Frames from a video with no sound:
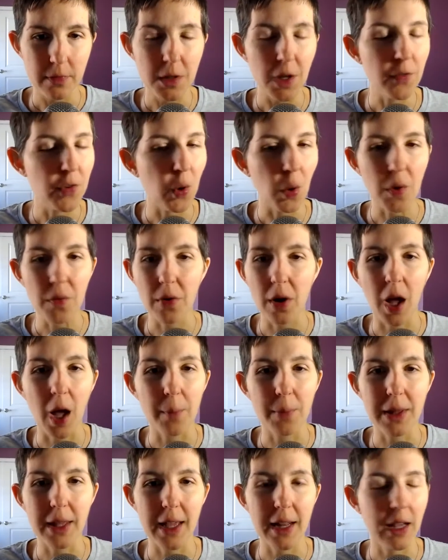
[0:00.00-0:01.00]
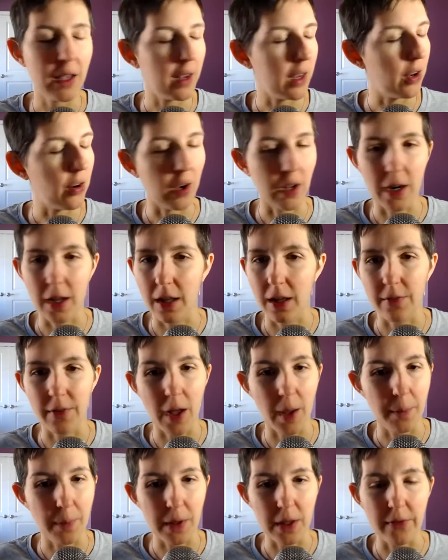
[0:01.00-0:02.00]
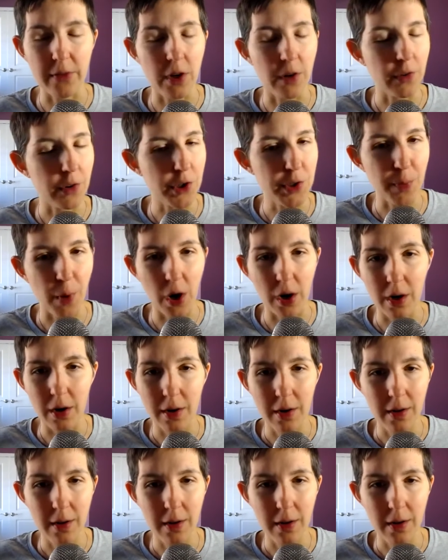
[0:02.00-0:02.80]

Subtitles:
If you overcomplicate it, you're going to give up, even if you're smart.